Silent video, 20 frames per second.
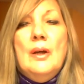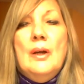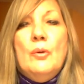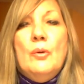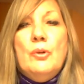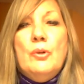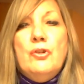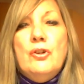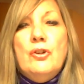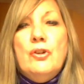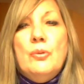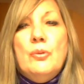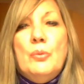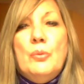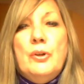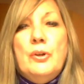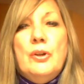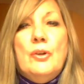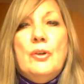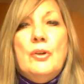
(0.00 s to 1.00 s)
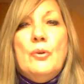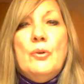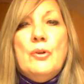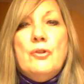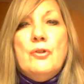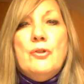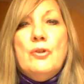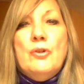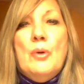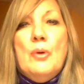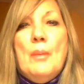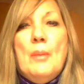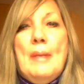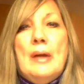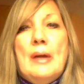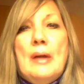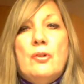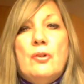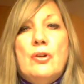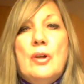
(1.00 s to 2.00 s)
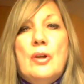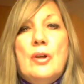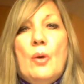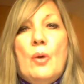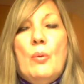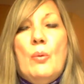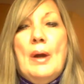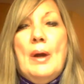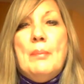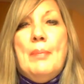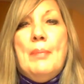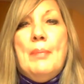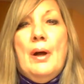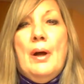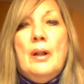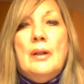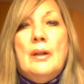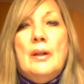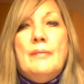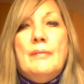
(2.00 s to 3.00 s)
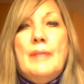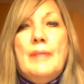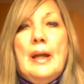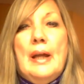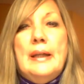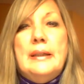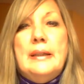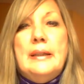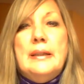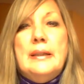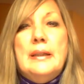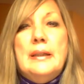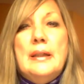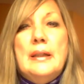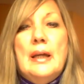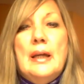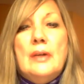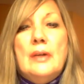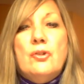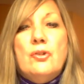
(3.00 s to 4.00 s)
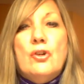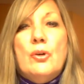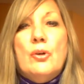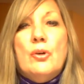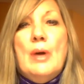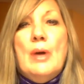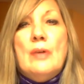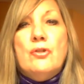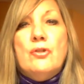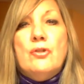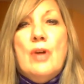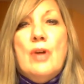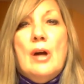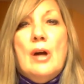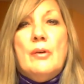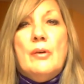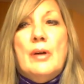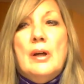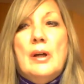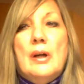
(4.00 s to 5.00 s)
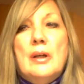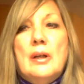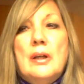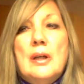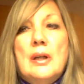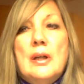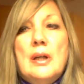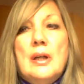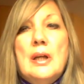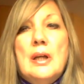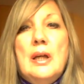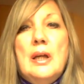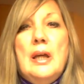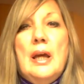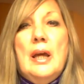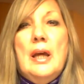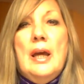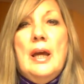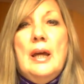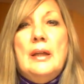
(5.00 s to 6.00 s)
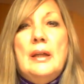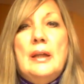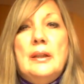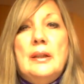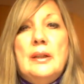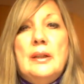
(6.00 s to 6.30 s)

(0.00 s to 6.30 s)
what you would do is you imagine a white ball of light at your crown chakra, and